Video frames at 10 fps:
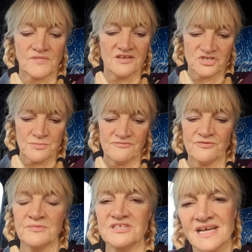It's coming
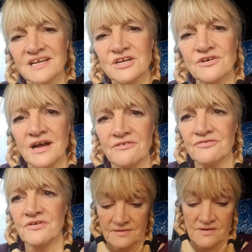from the
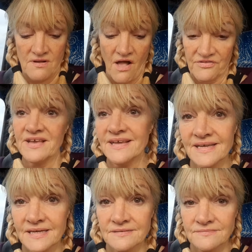tachograph, I
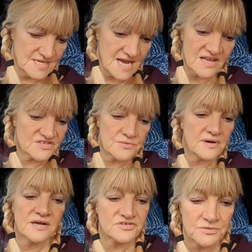think. I can't see
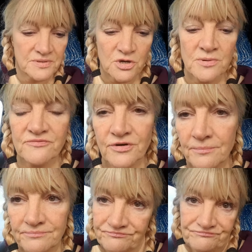where else it'd be coming
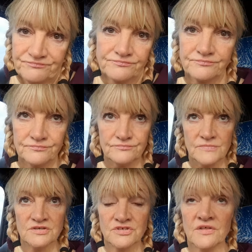from.
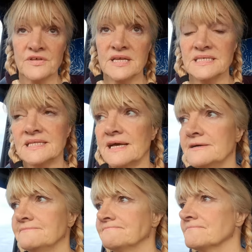So I think it's
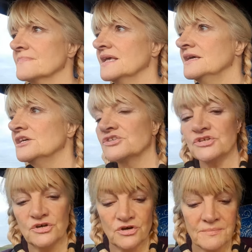that.
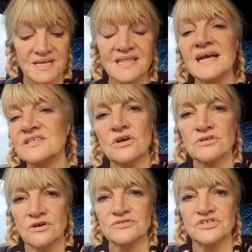So, I mean, that is
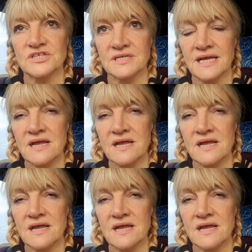on constantly.